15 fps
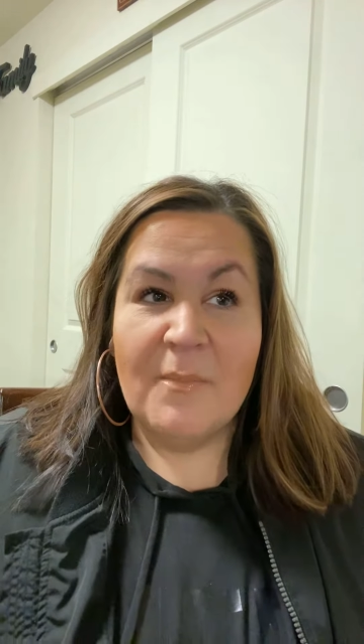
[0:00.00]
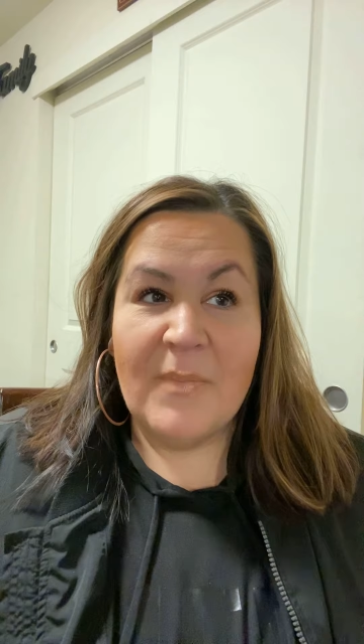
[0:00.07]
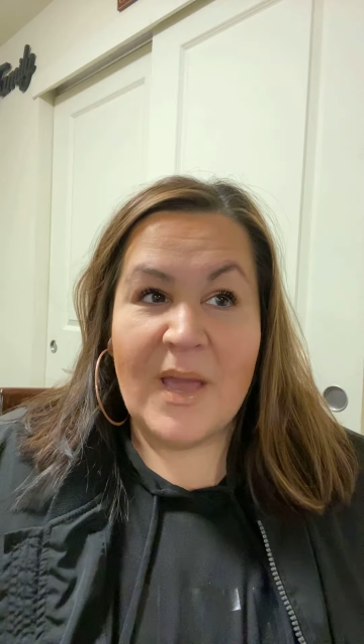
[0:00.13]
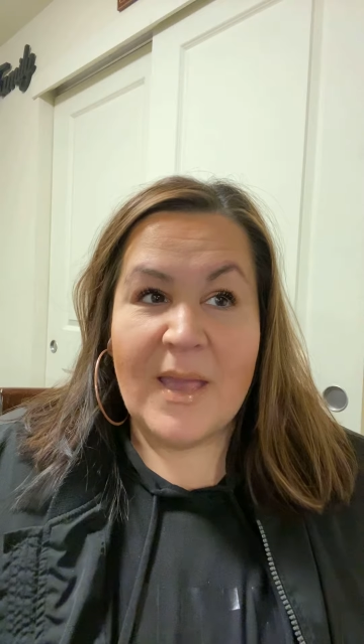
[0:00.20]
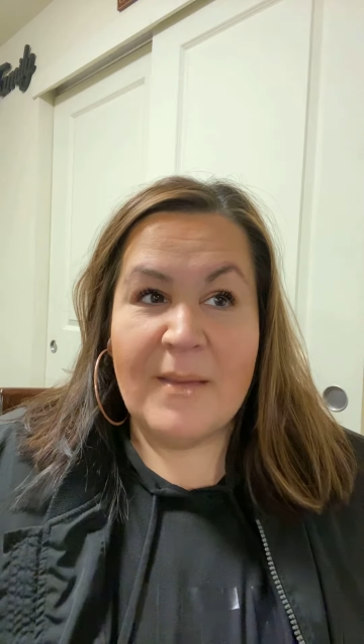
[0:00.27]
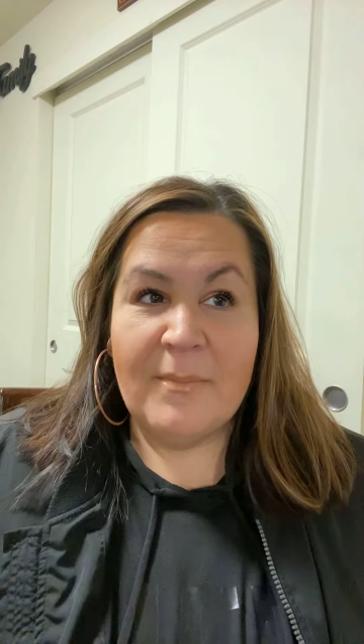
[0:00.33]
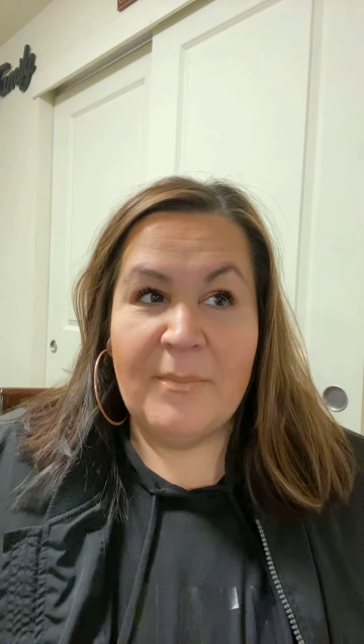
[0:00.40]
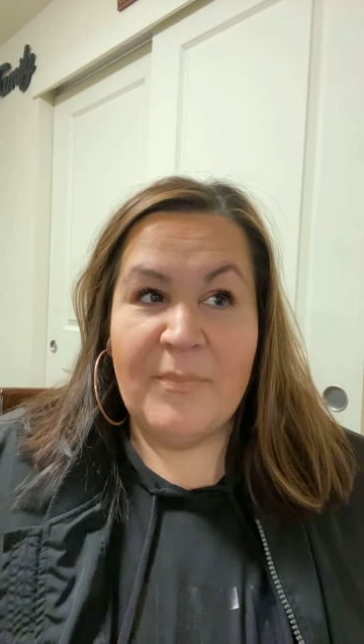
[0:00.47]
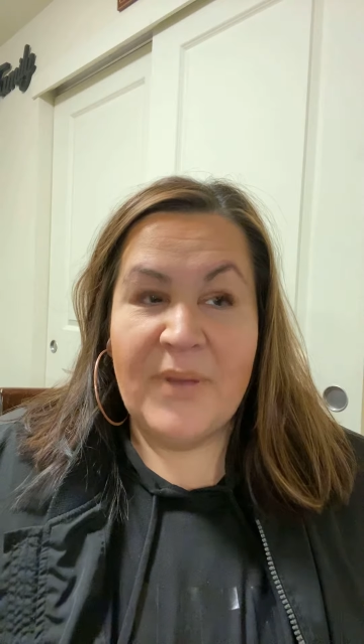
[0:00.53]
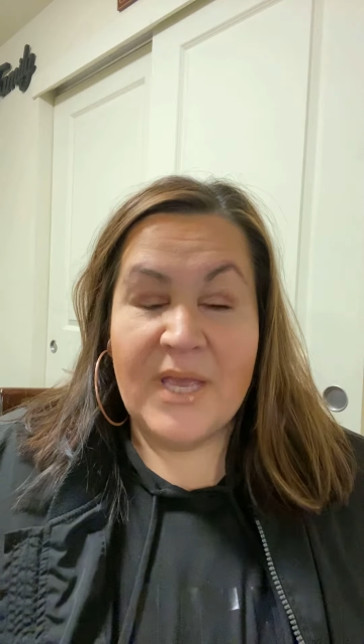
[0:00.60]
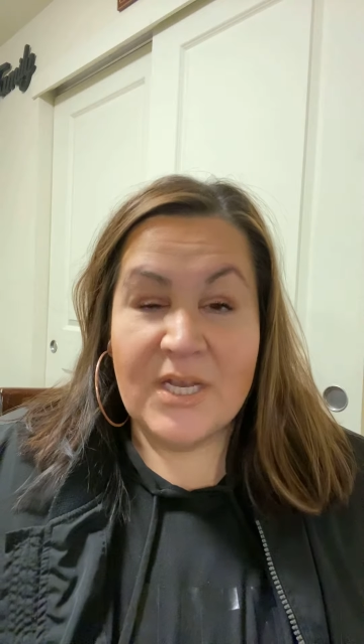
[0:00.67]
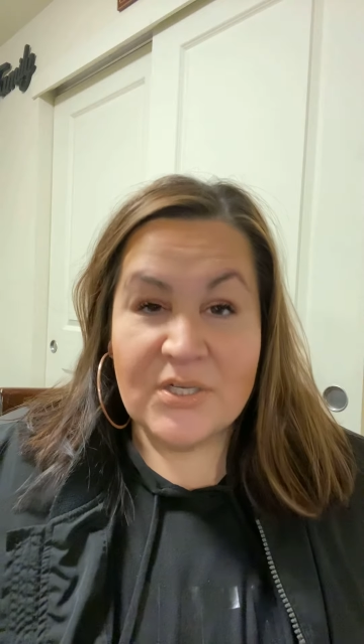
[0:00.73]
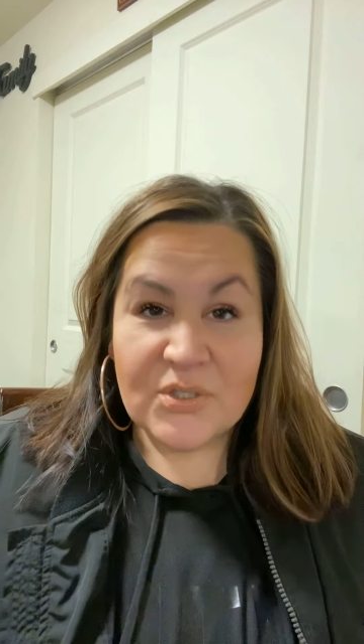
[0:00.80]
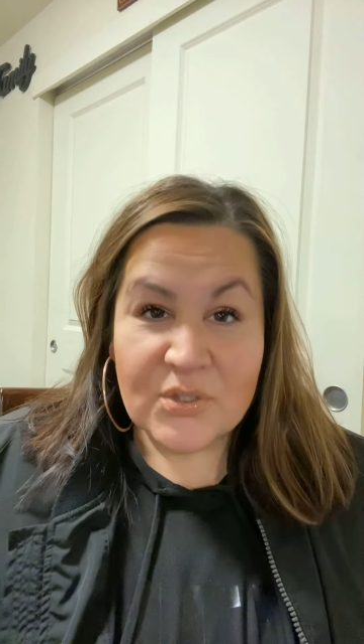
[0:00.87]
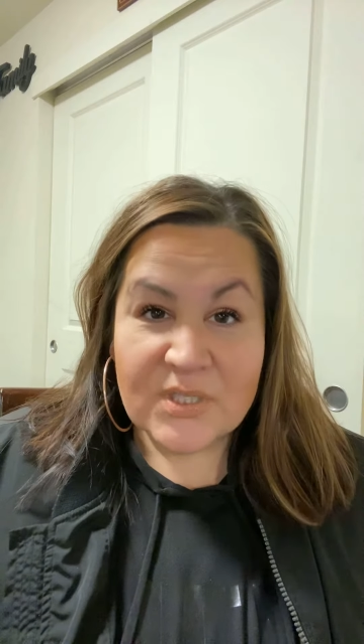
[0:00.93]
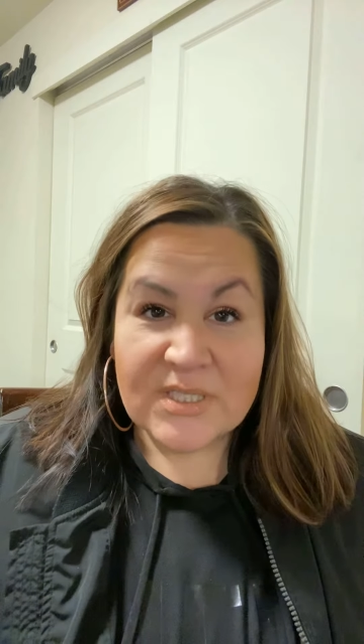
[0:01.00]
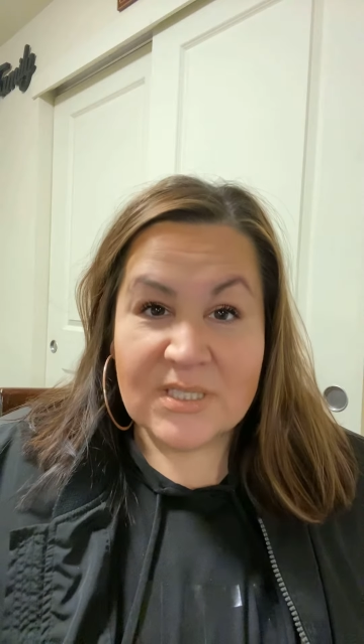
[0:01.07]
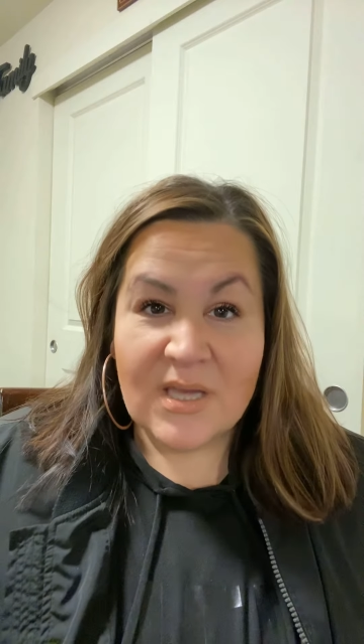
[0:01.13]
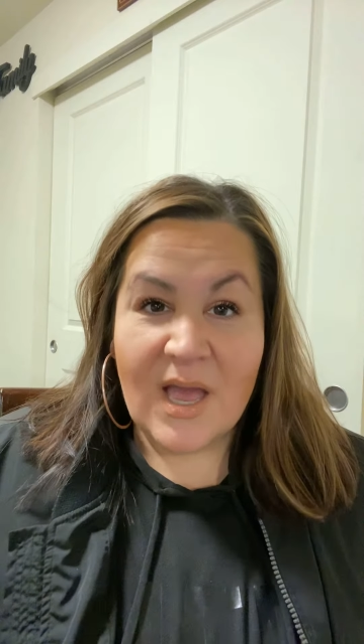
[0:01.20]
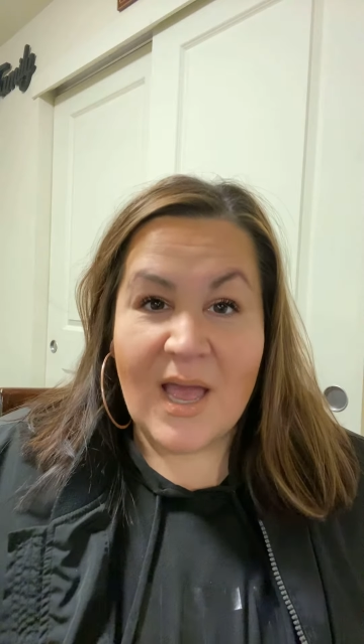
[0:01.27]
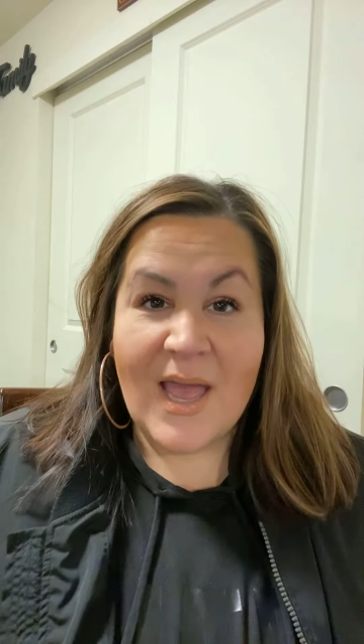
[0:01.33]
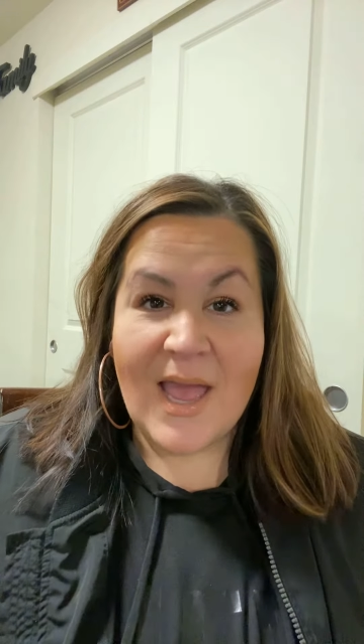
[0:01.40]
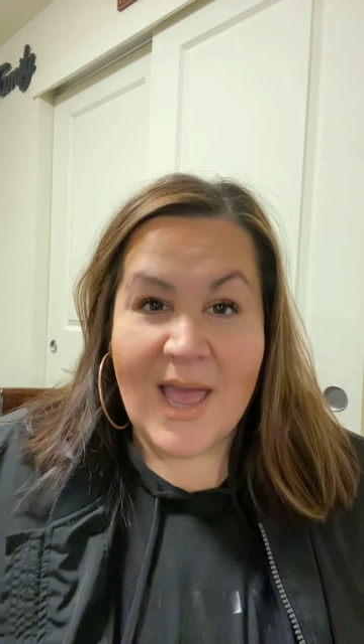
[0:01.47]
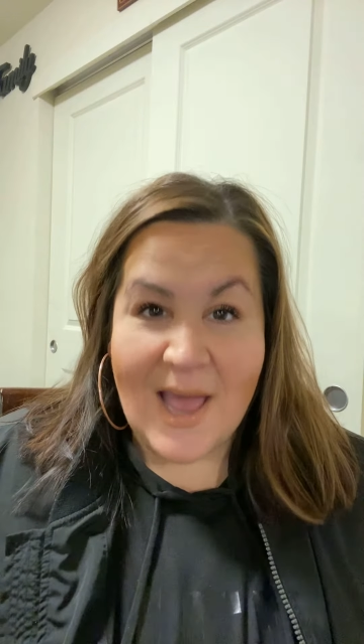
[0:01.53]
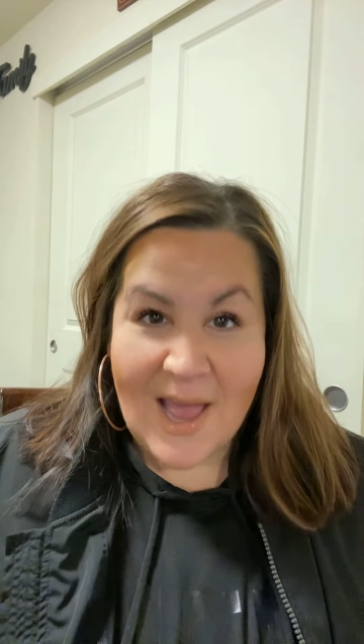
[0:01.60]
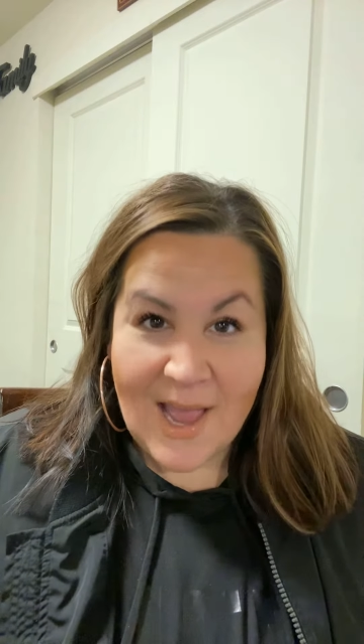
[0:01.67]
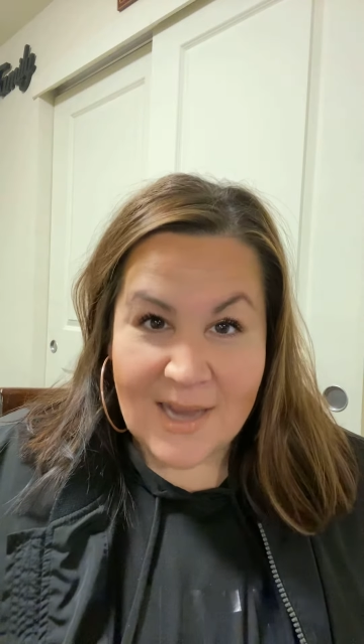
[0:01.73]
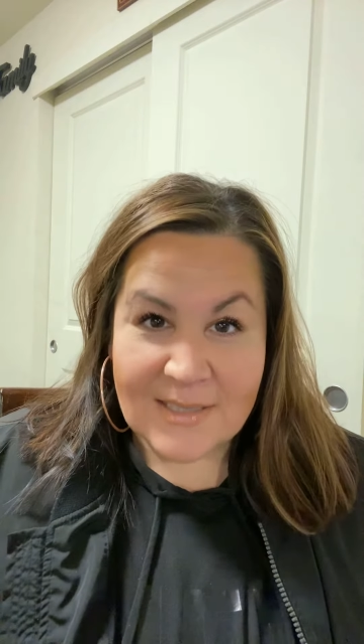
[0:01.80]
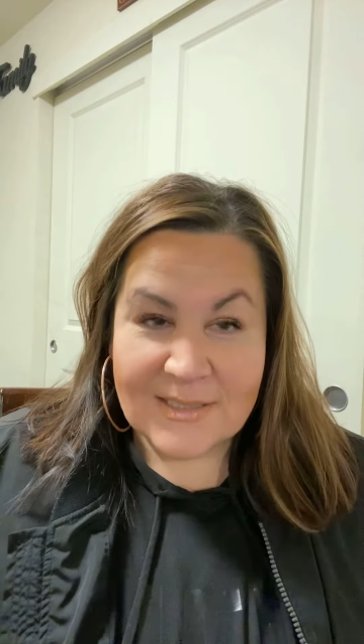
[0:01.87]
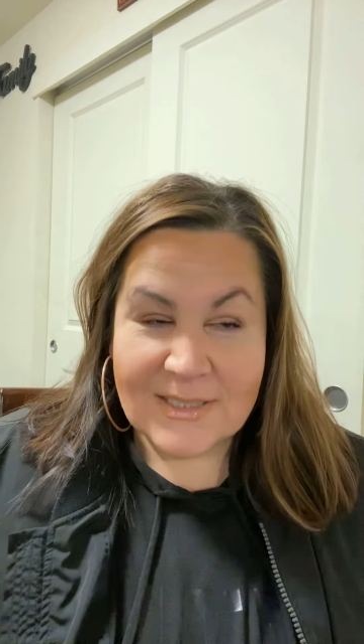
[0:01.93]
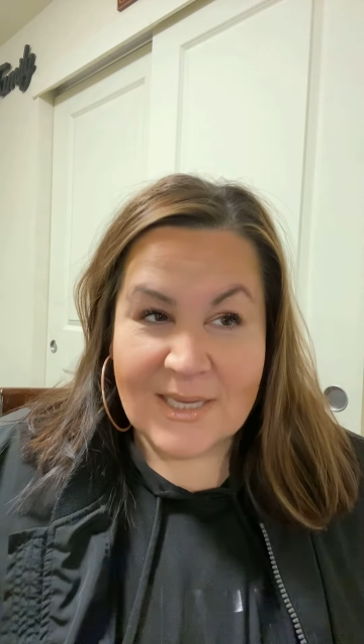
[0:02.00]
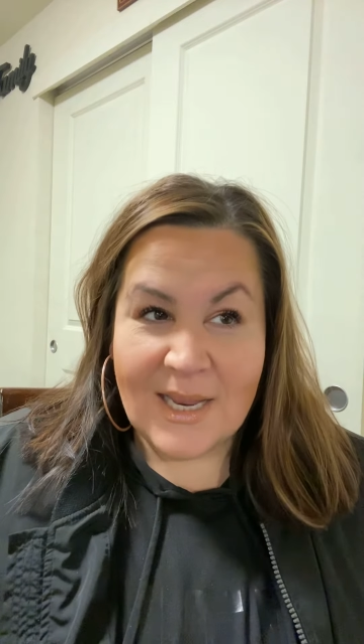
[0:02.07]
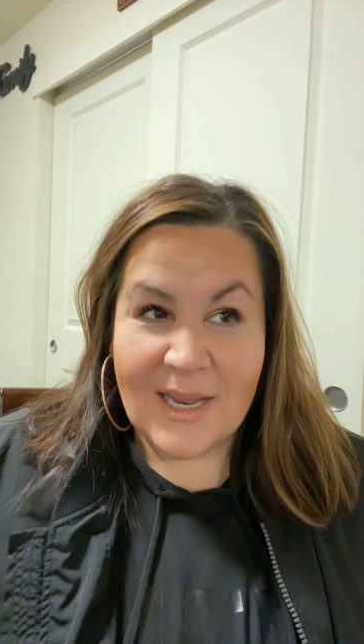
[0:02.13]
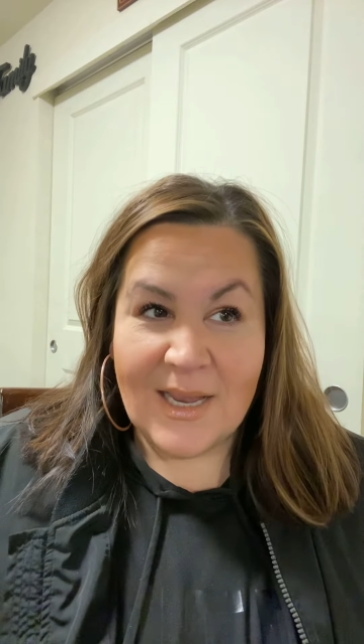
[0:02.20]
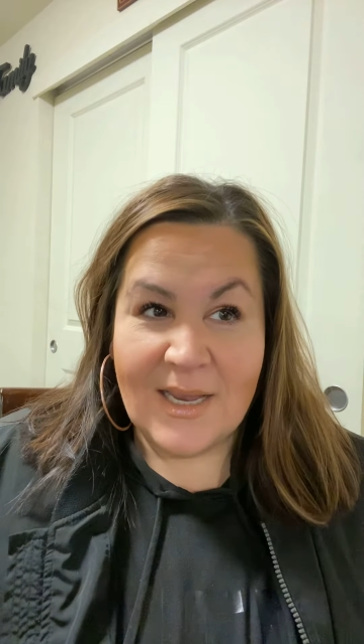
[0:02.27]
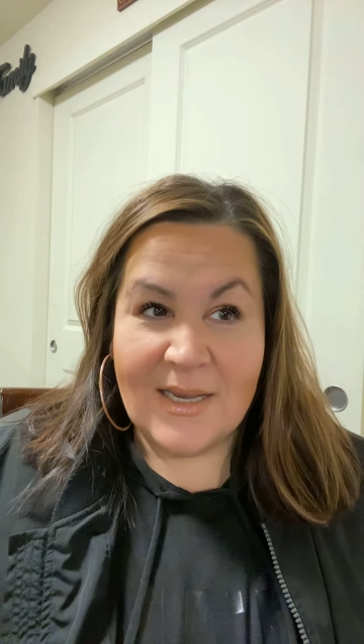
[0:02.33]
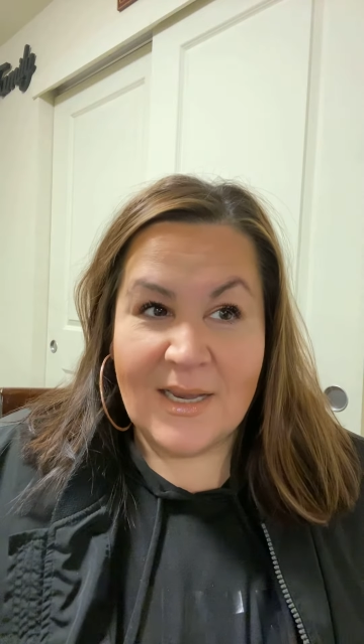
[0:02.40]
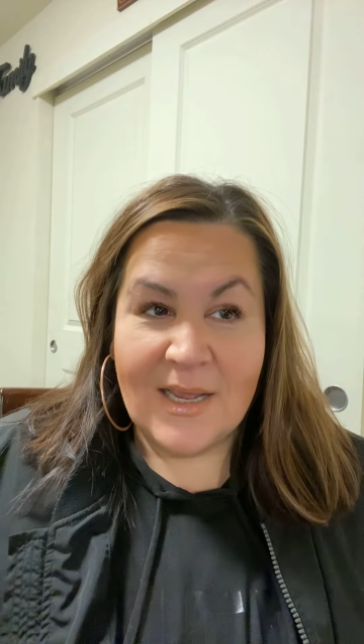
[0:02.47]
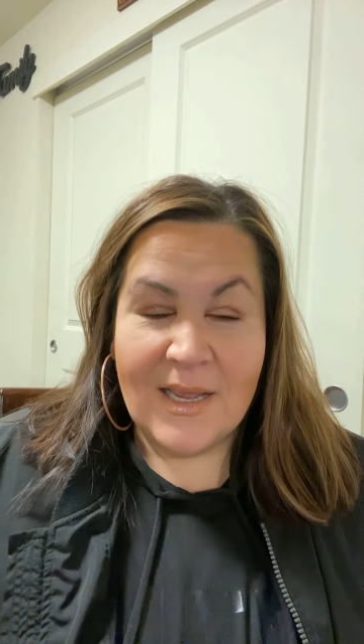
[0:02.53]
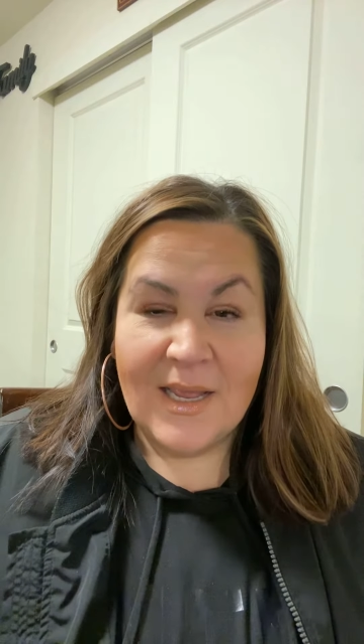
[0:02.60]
My Pinterest got hacked and